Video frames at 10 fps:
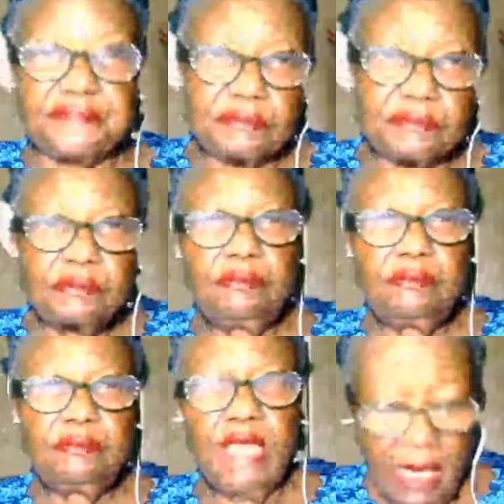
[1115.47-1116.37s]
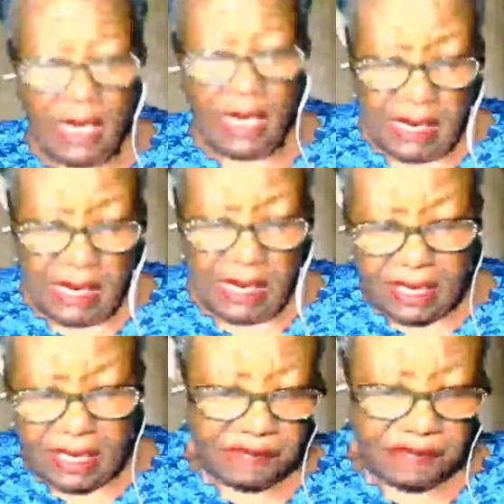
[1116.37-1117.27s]
and I love the tools, I
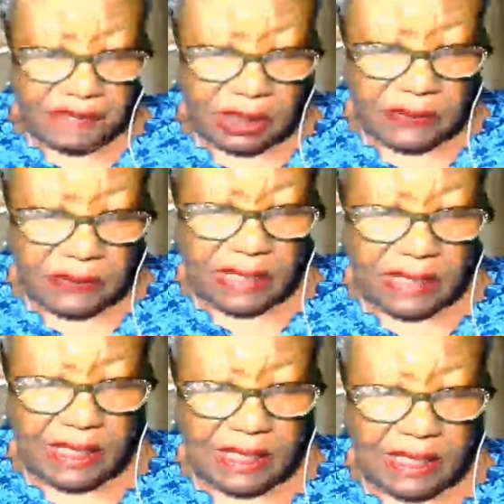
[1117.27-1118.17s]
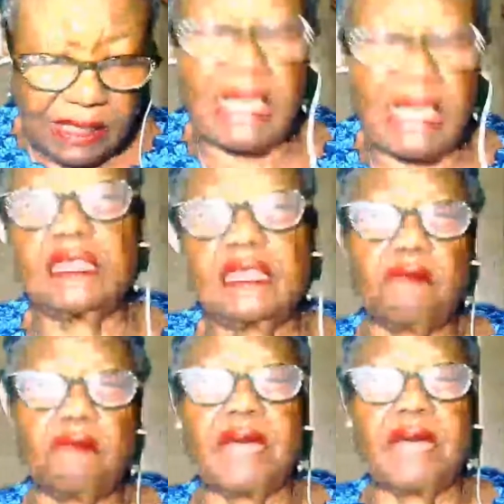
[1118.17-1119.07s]
love a lot of things about it.
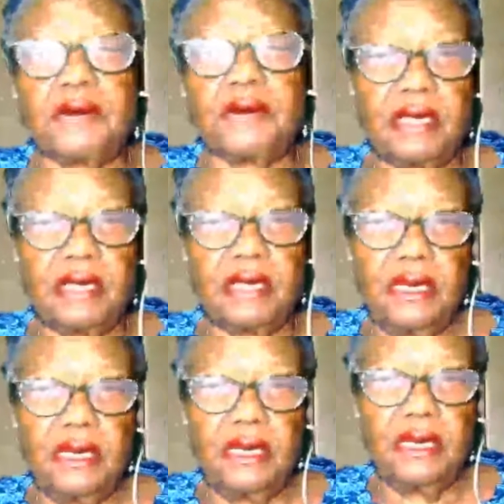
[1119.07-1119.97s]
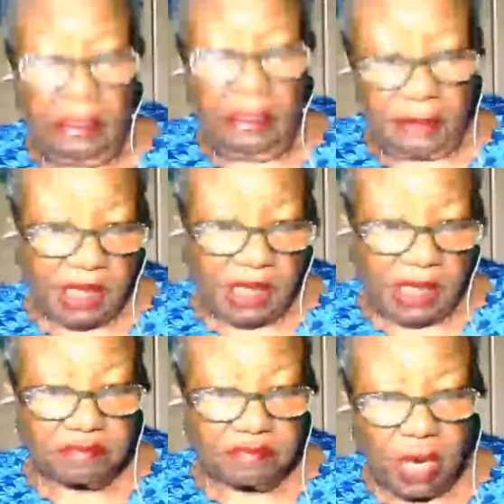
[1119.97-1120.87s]
But what's most
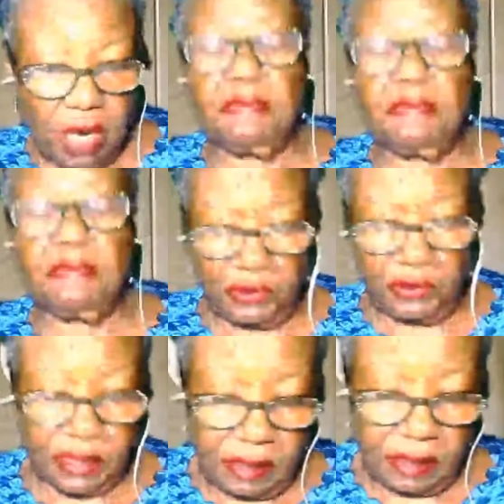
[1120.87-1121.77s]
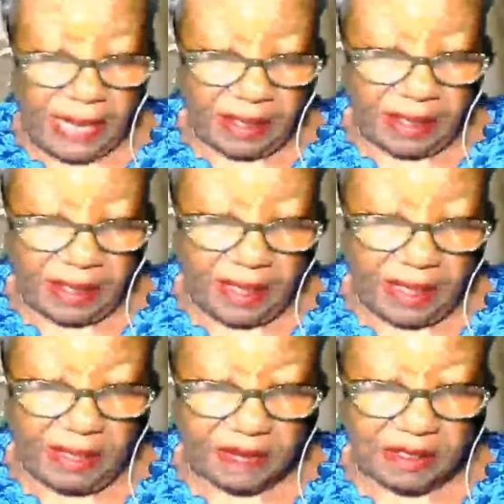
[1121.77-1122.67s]
important about it is
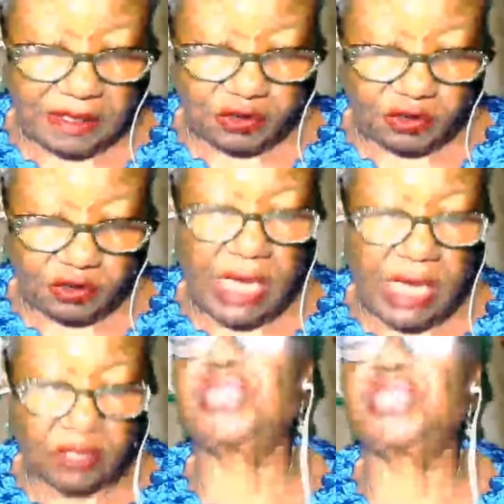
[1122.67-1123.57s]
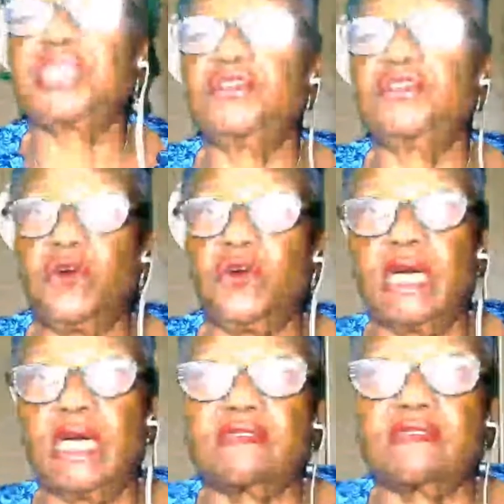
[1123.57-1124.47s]
transmission for us,
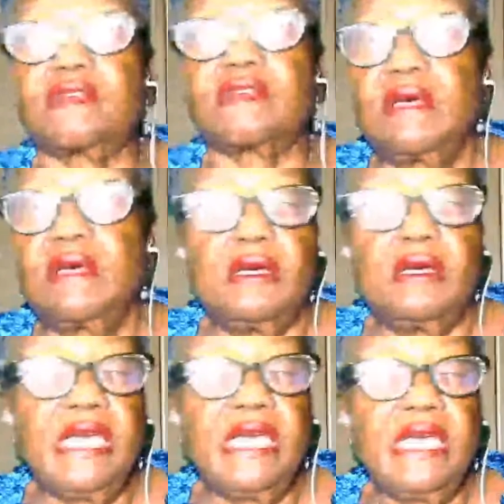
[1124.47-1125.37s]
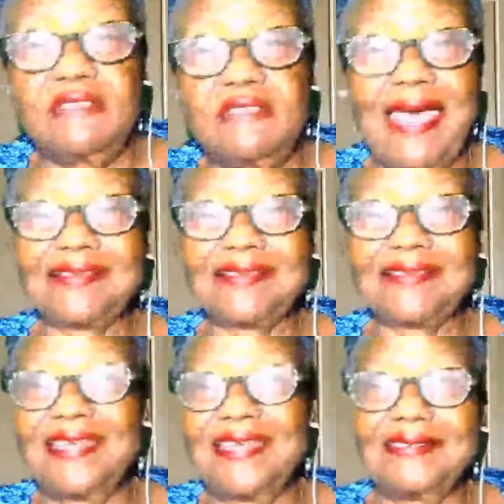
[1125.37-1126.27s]
easy access,
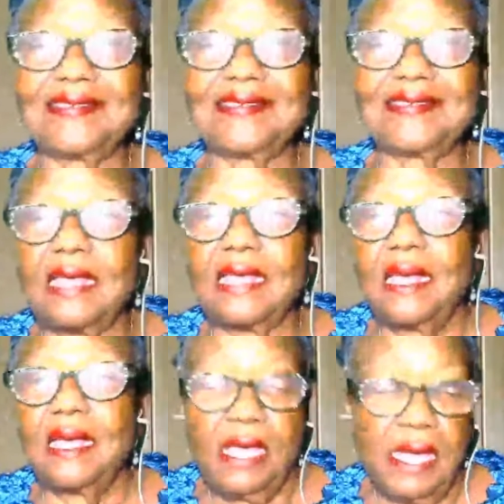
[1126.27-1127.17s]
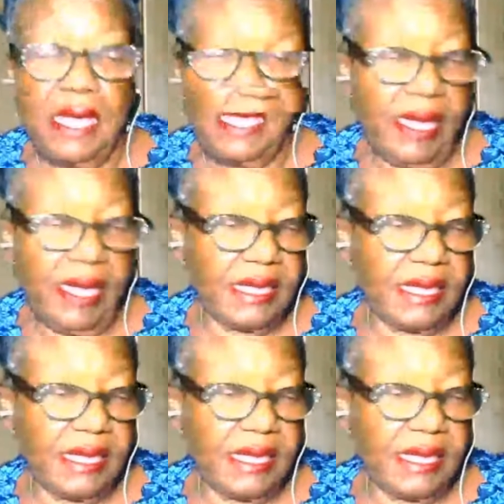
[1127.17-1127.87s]
and easy